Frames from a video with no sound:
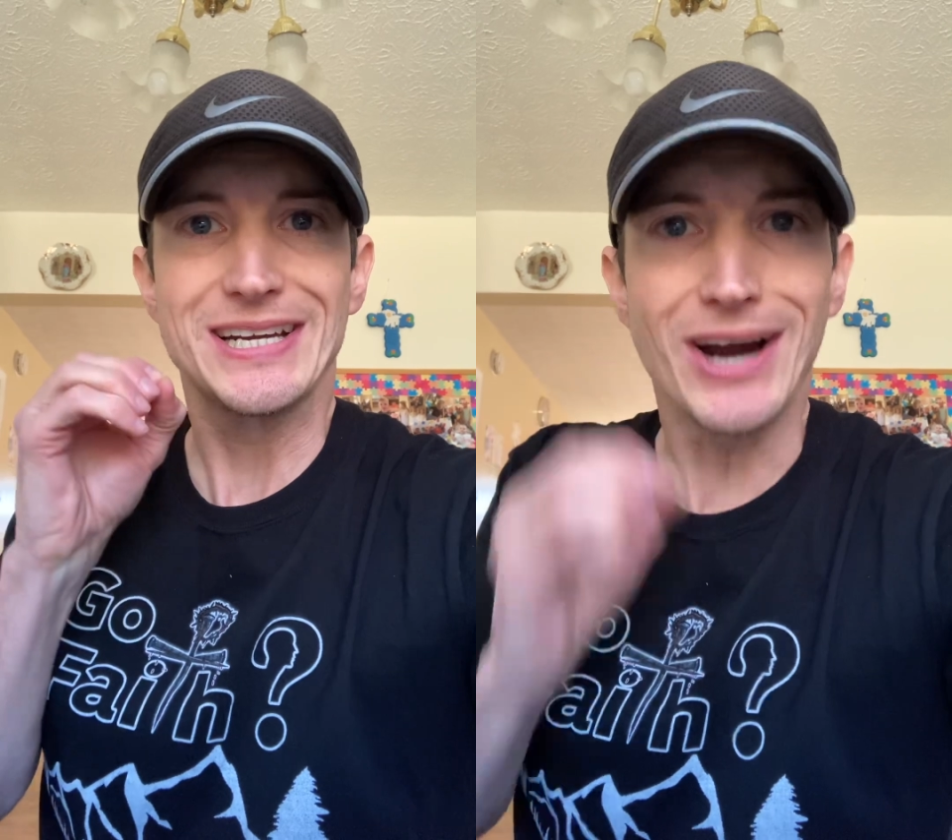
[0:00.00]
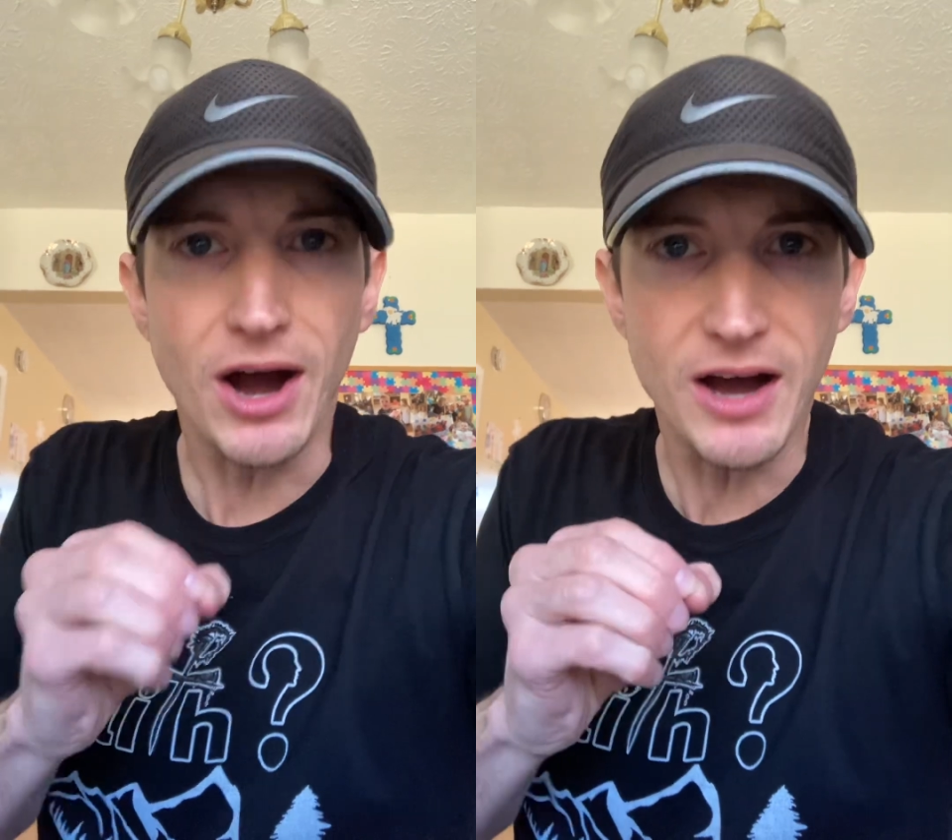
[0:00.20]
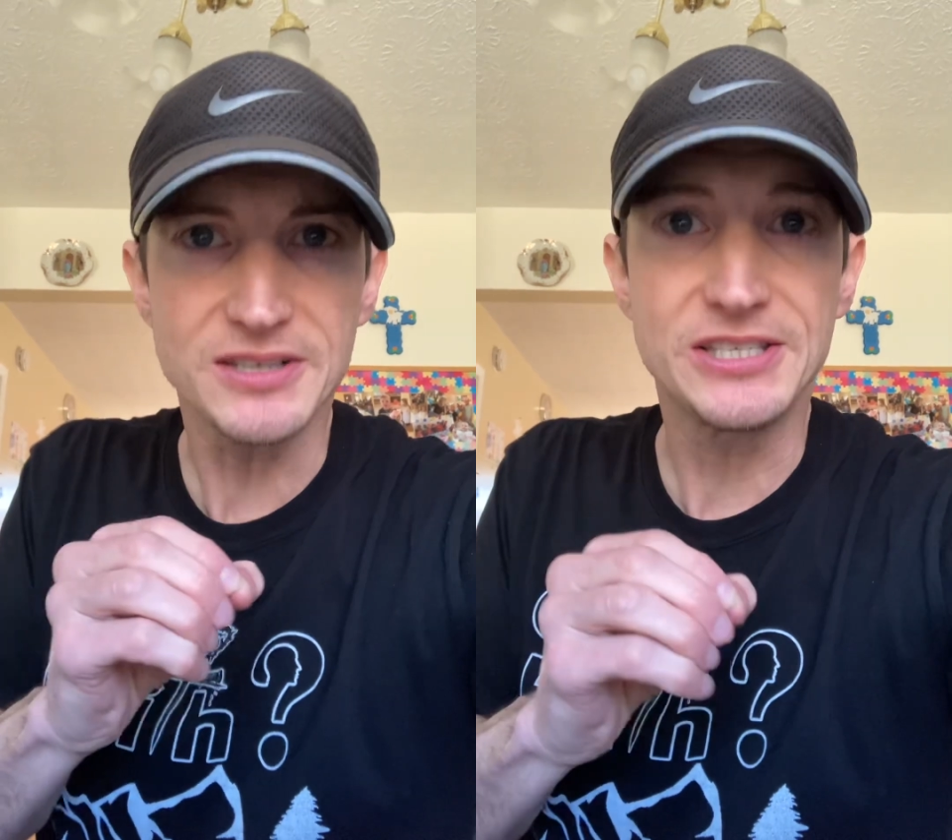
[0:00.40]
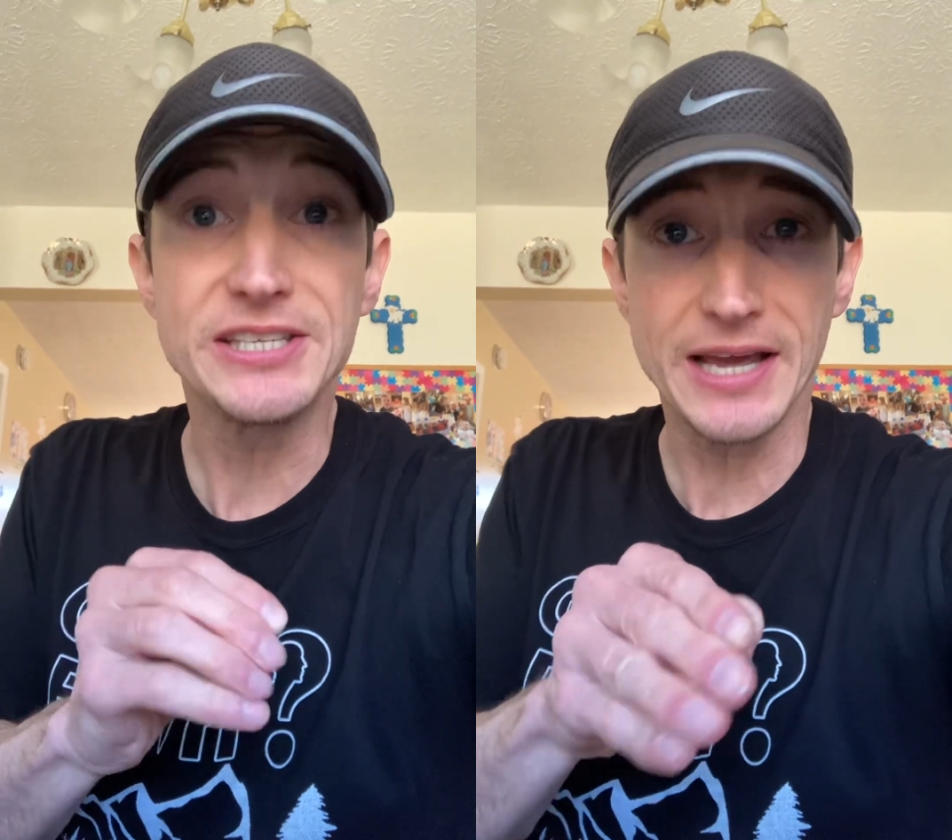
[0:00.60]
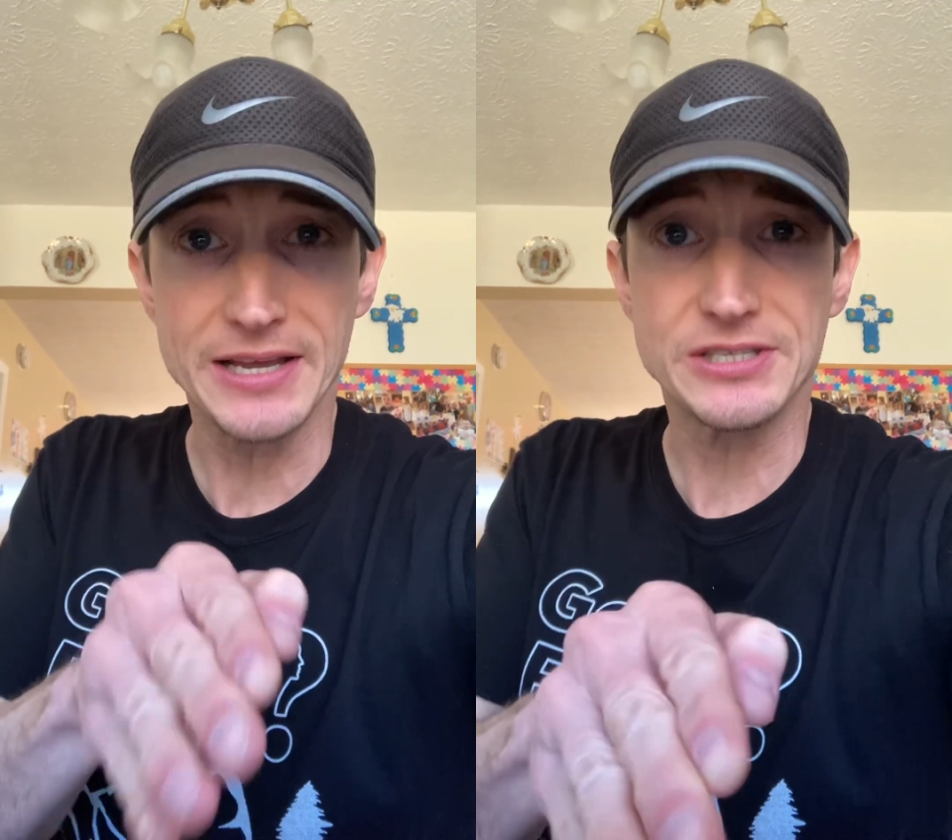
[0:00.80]
God
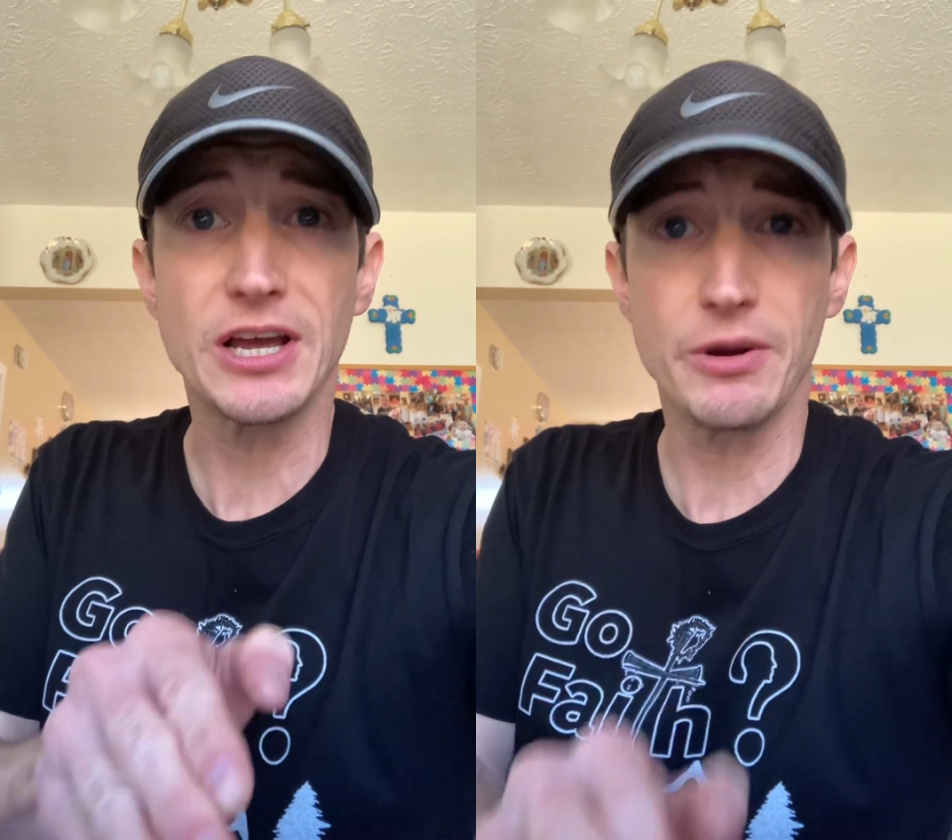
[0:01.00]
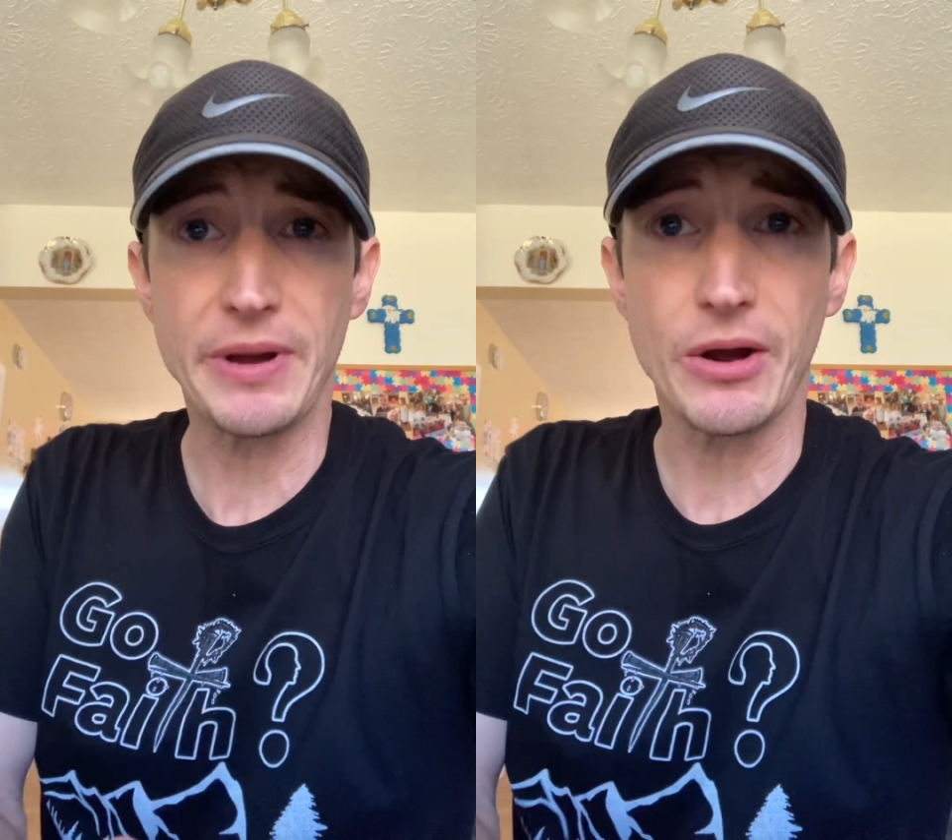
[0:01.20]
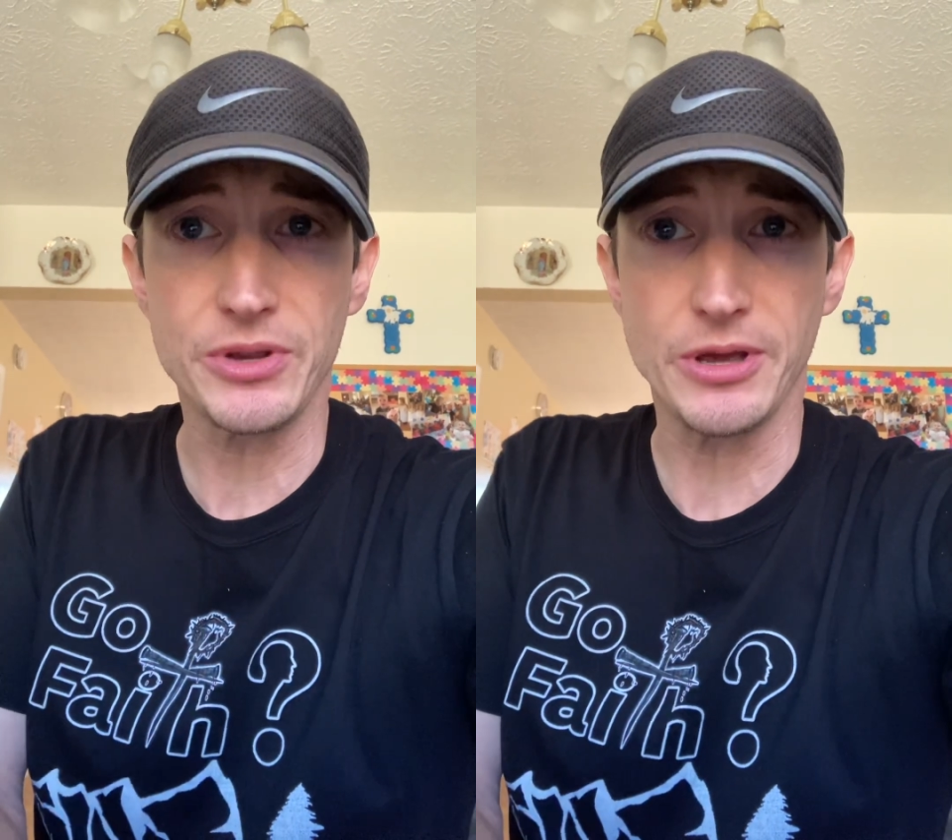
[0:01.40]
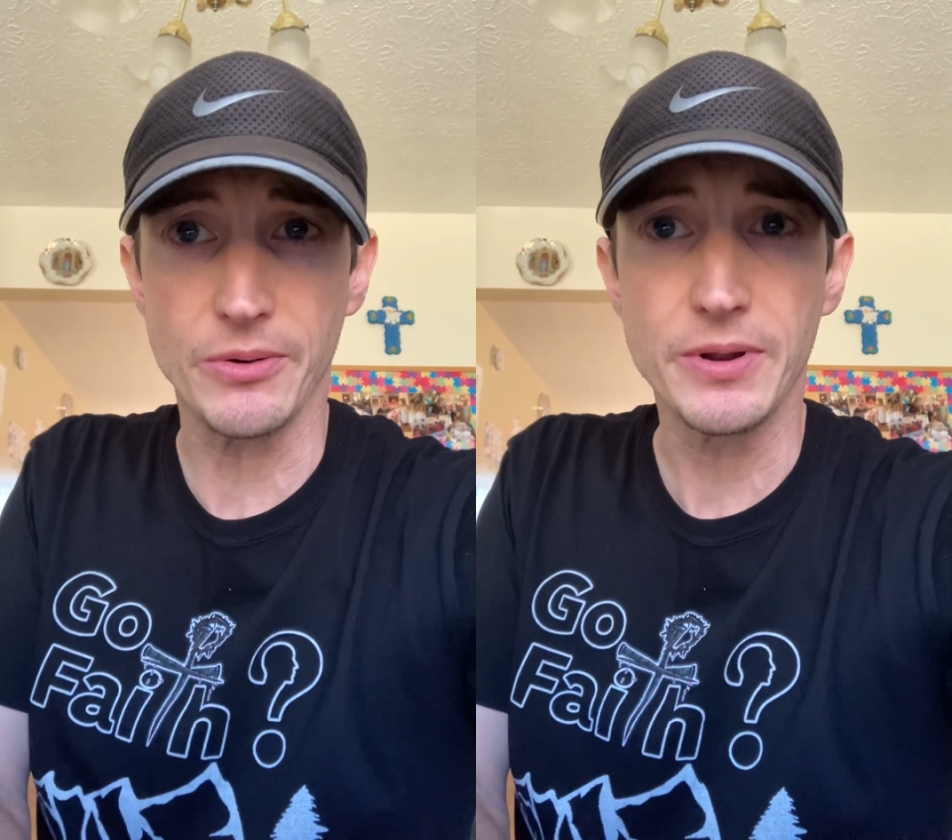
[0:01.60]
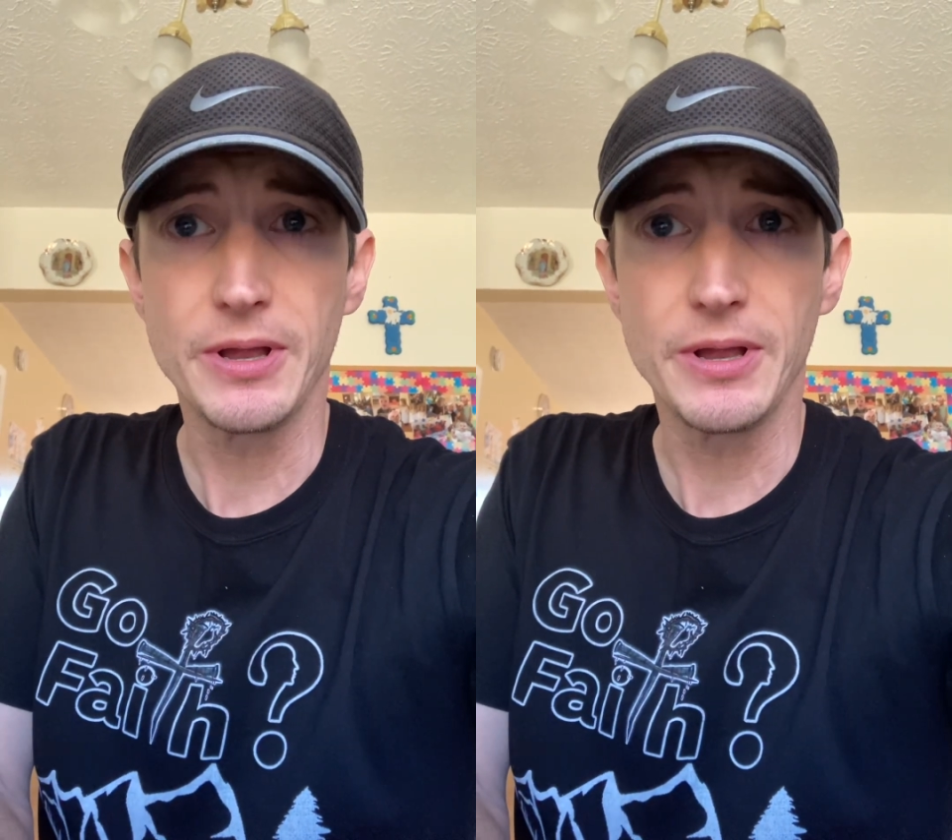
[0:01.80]
says about you.